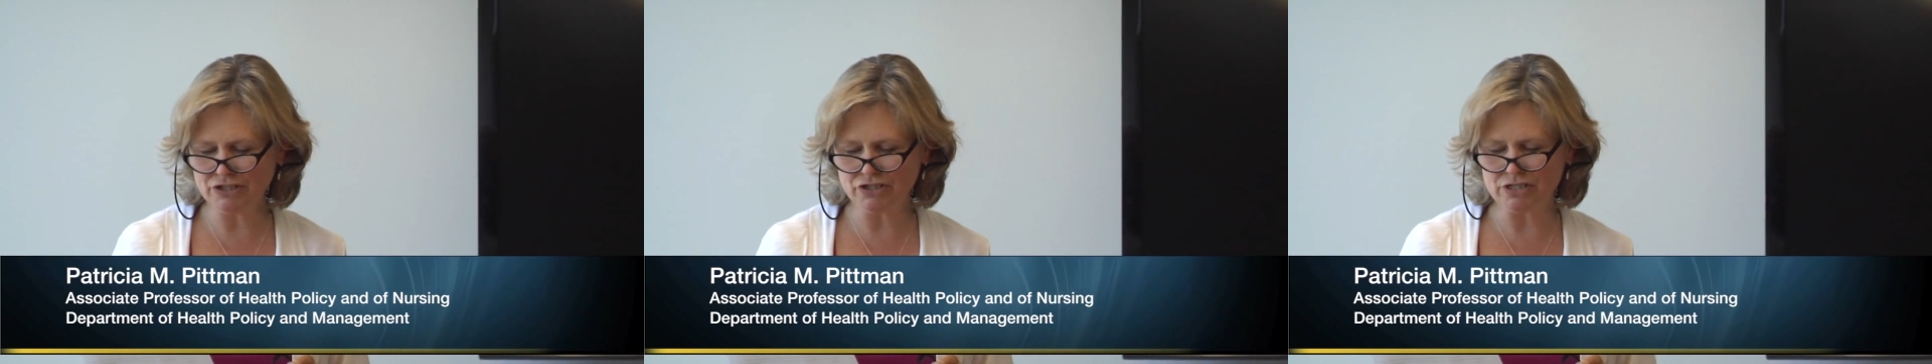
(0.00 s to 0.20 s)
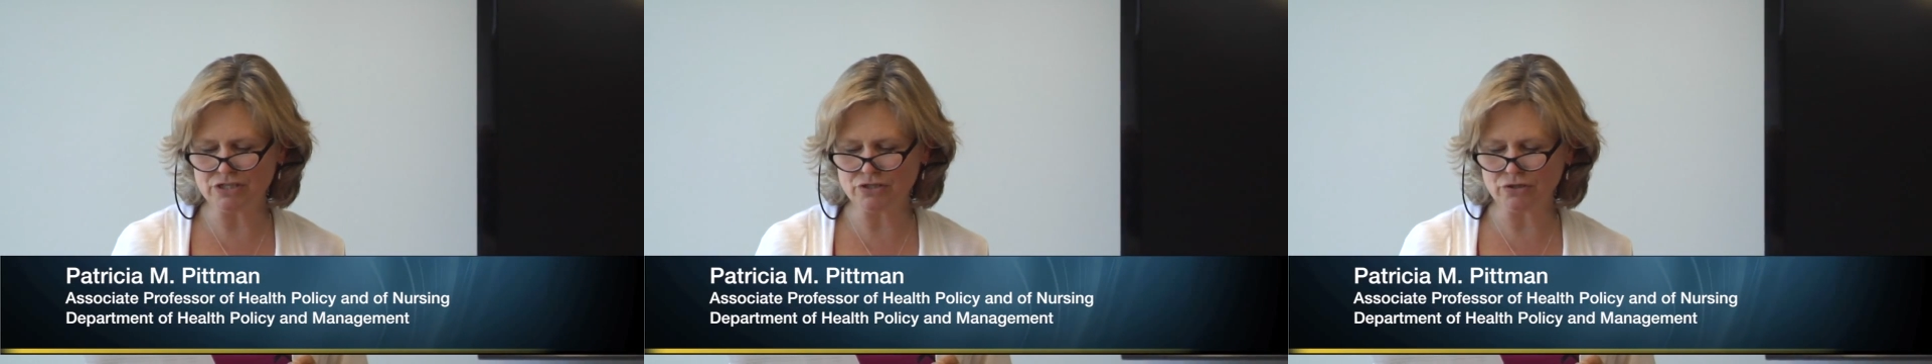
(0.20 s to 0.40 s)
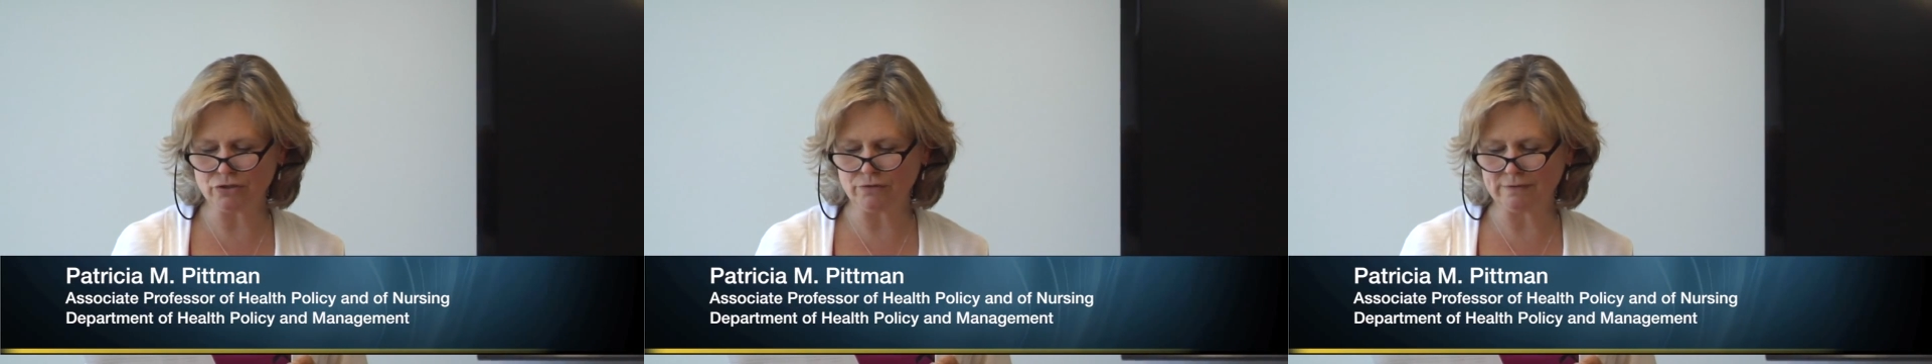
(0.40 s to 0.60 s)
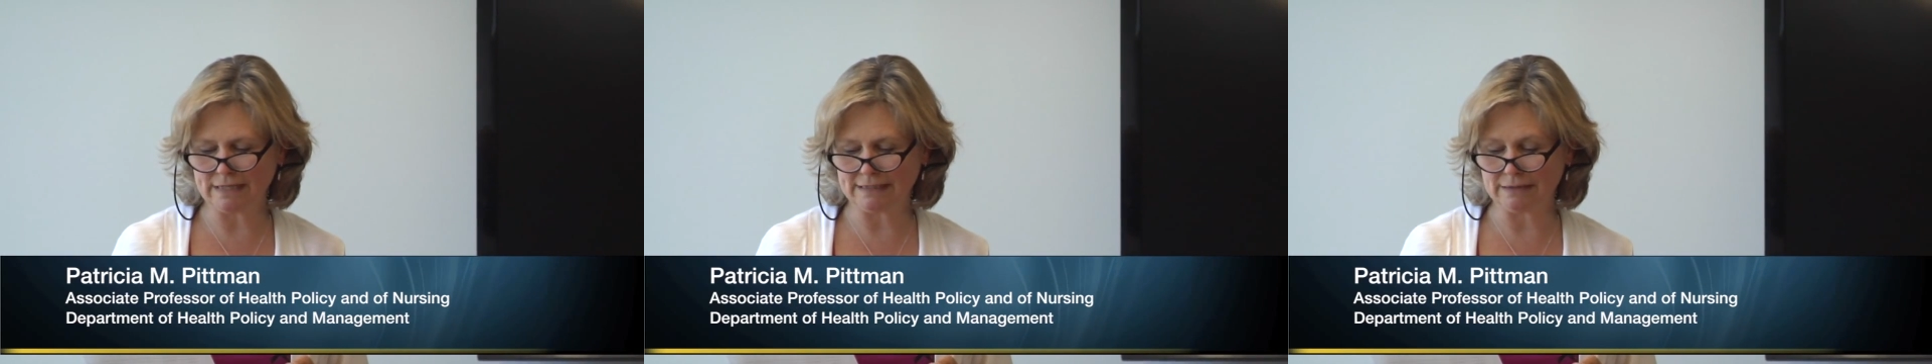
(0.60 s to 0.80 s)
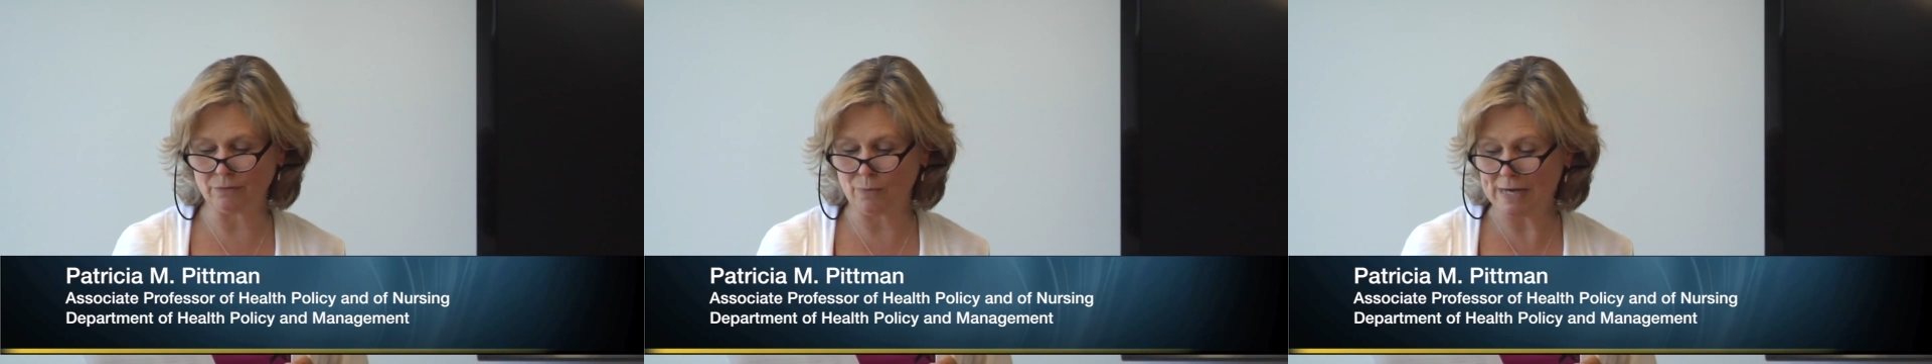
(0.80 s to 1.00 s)
She served
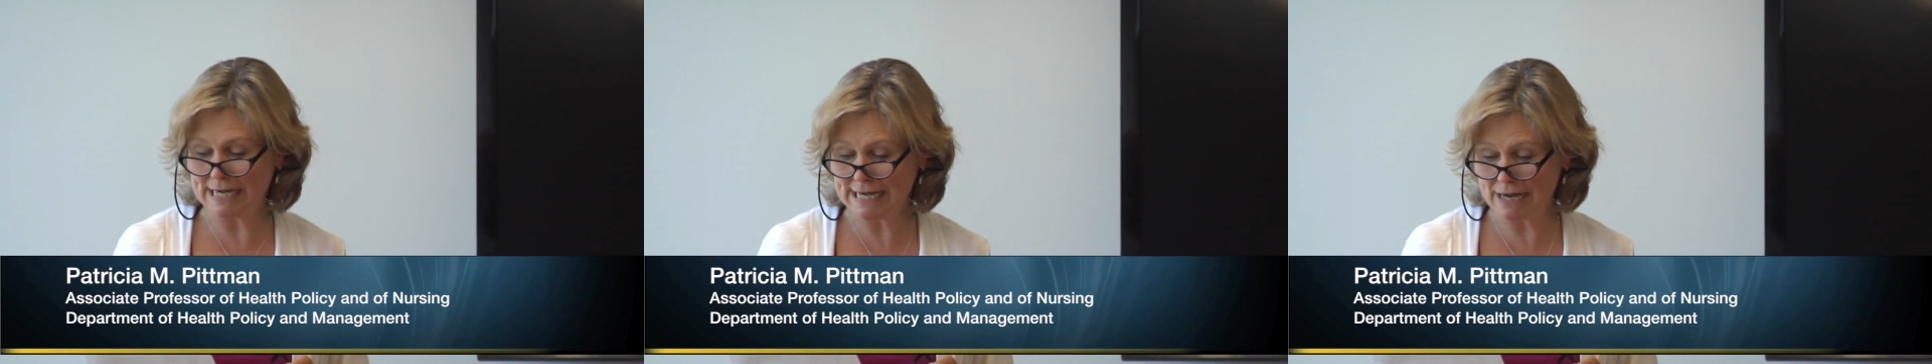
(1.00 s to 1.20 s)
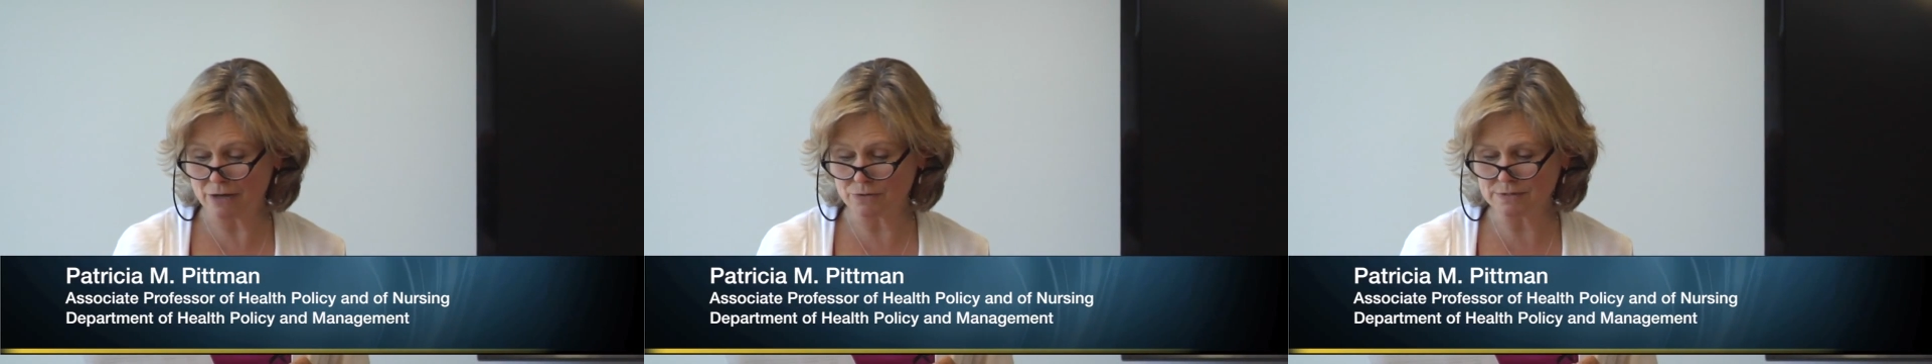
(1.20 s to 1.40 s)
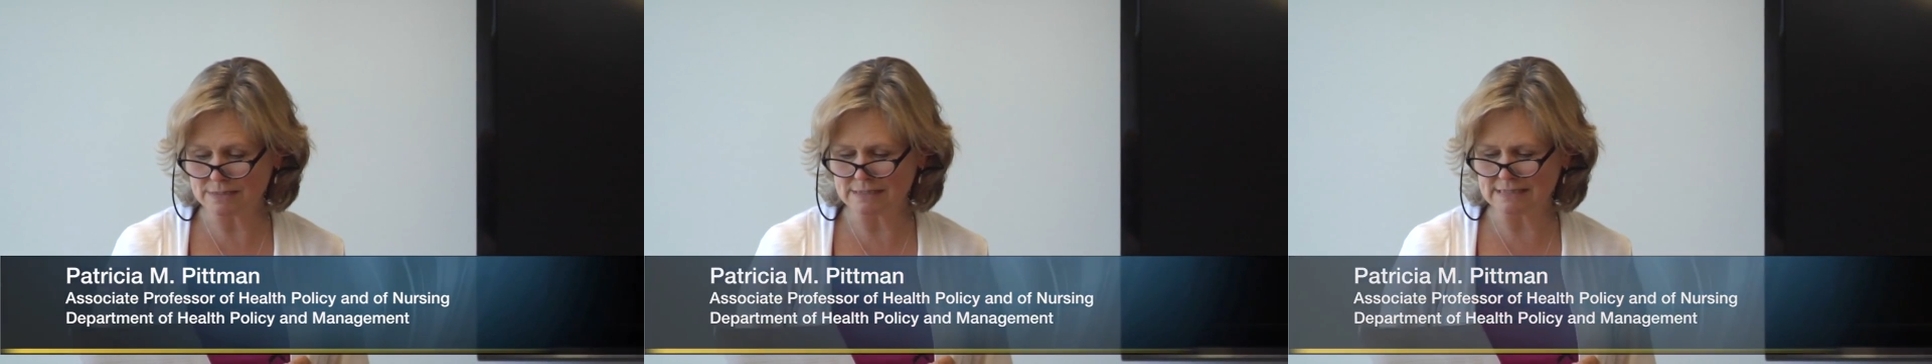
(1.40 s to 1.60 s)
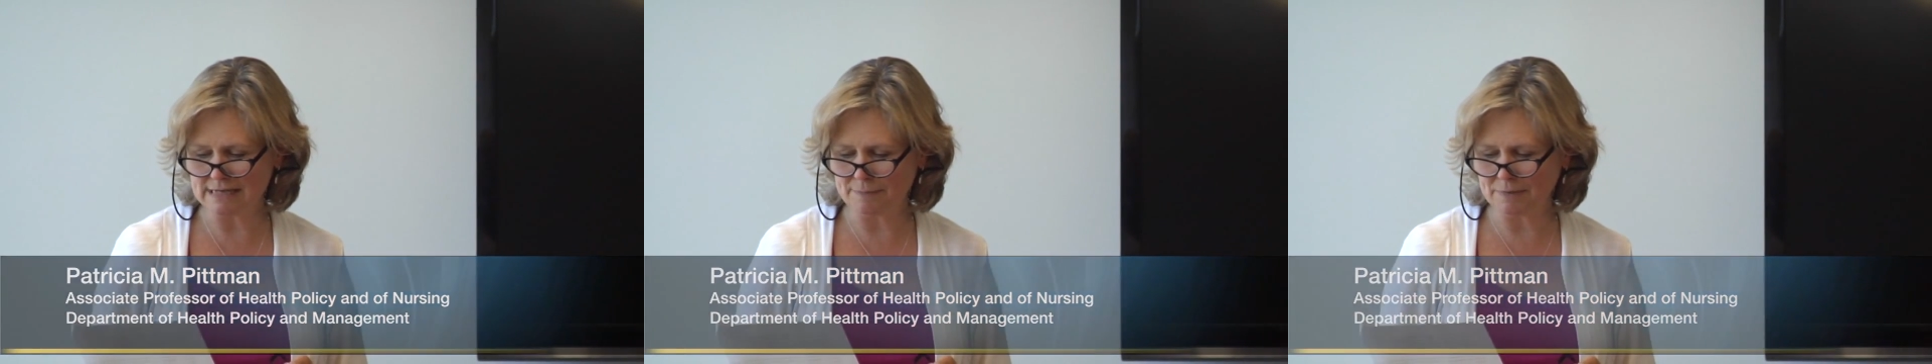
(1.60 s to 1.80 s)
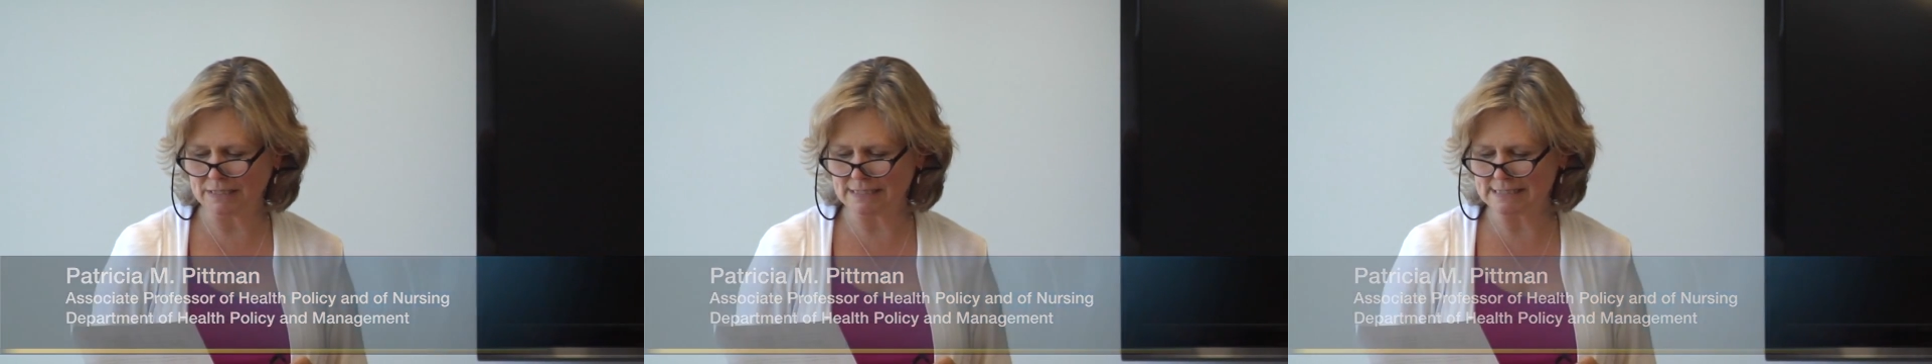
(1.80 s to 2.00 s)
in the White House as
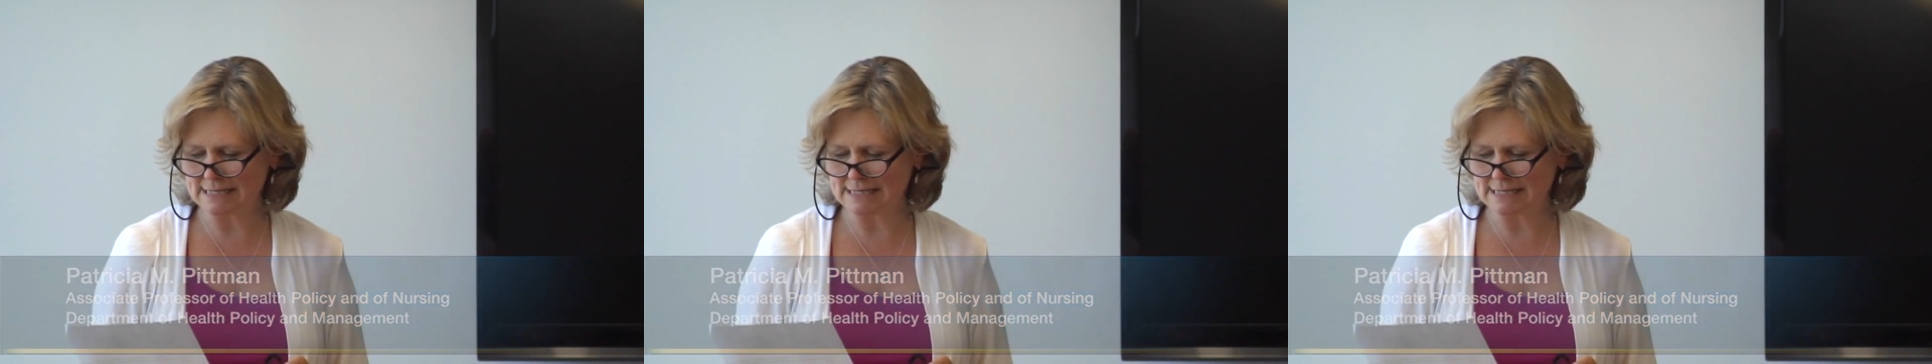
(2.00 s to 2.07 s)
Deputy